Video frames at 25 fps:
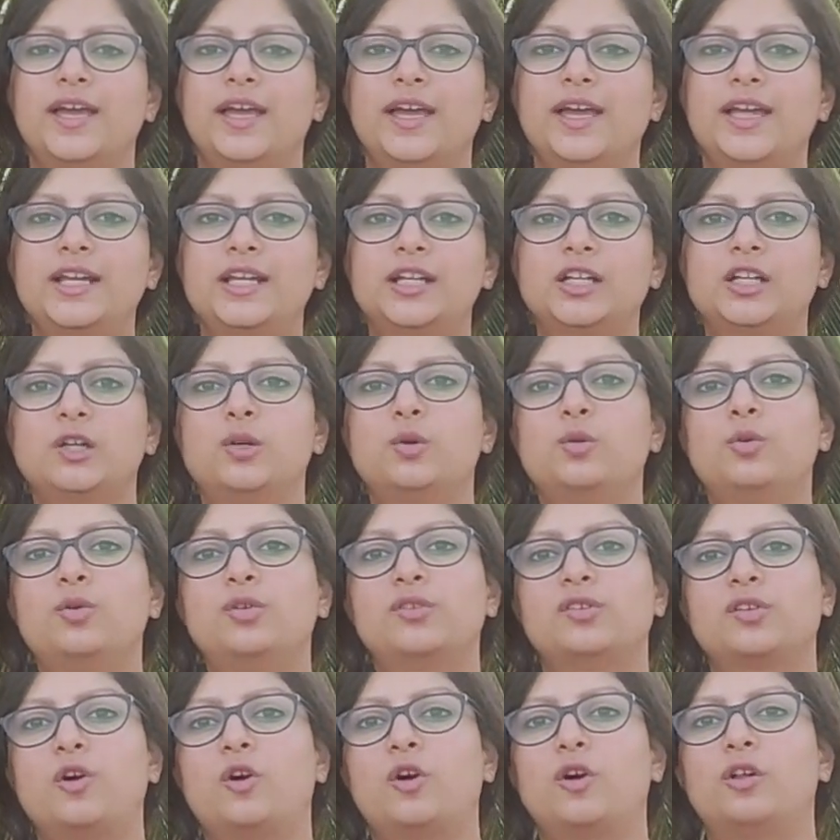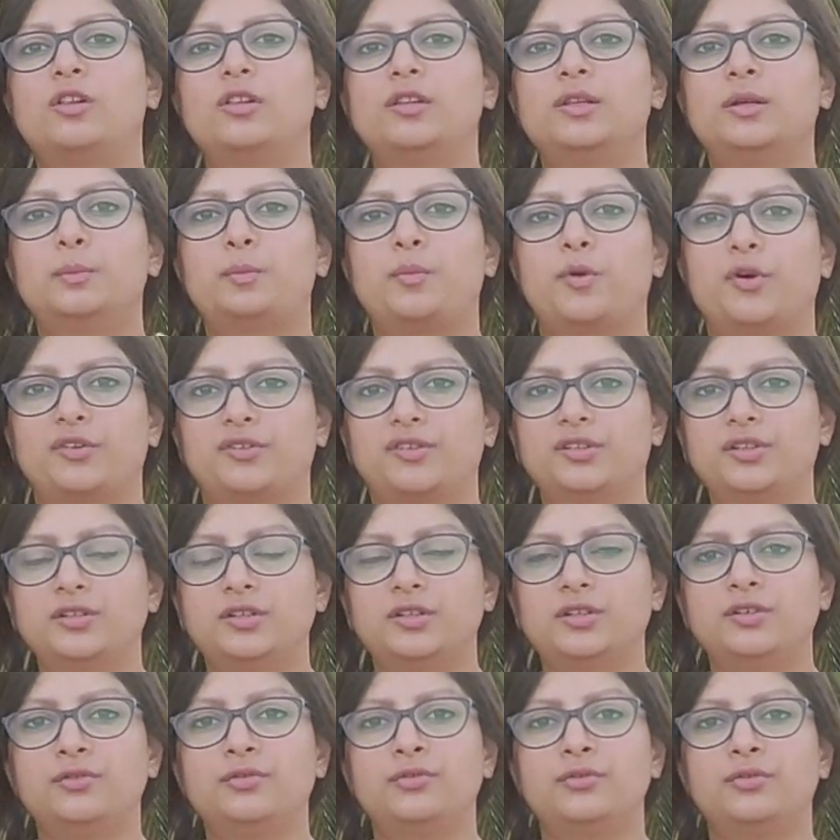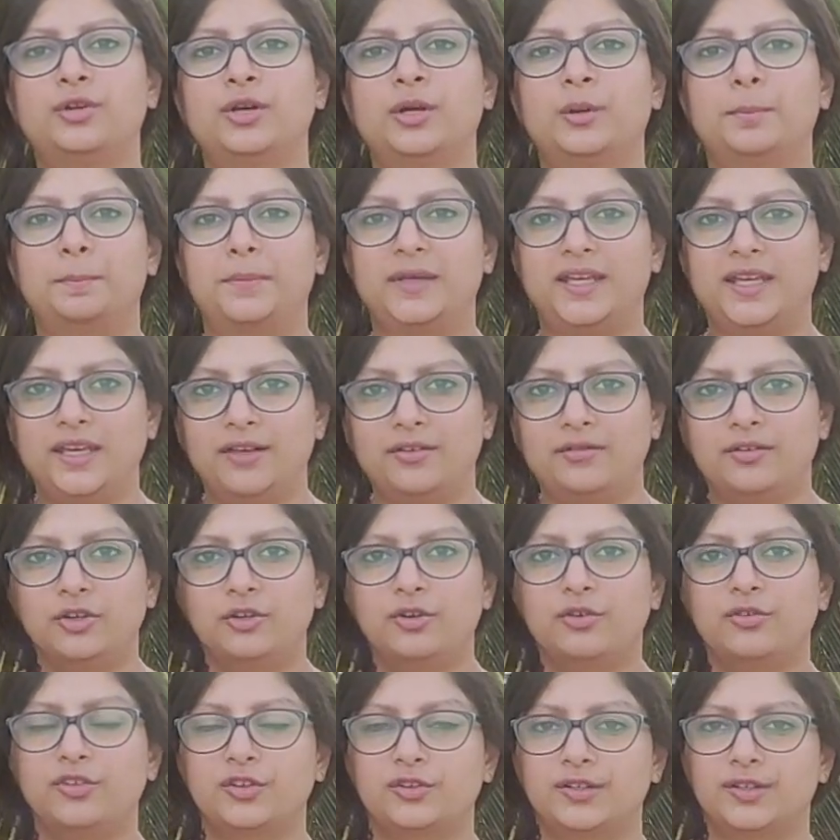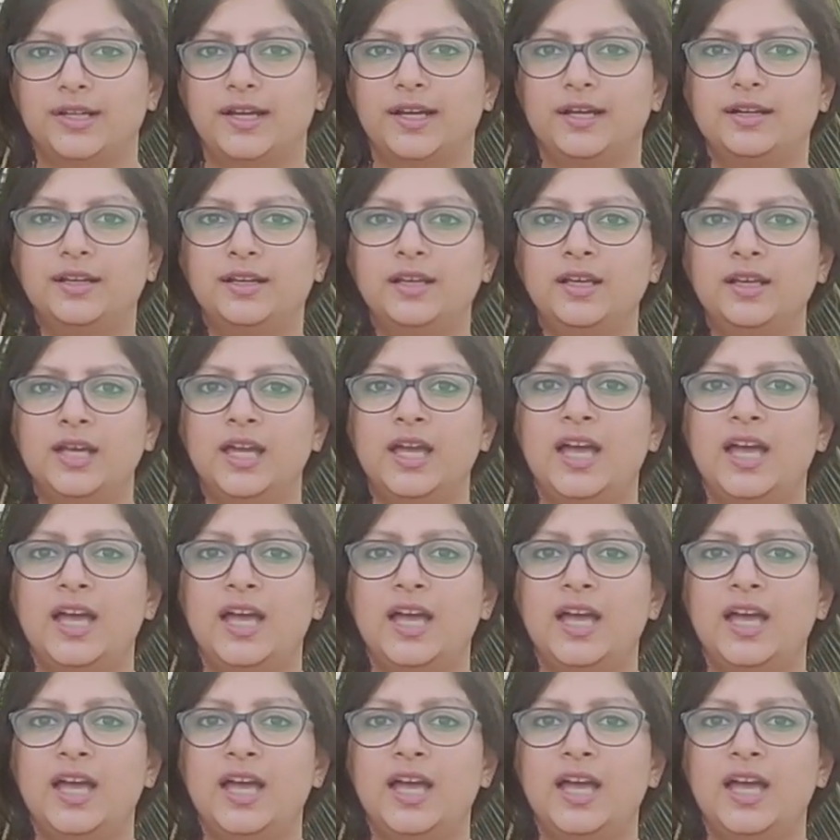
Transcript: includes all the positive behavior of society,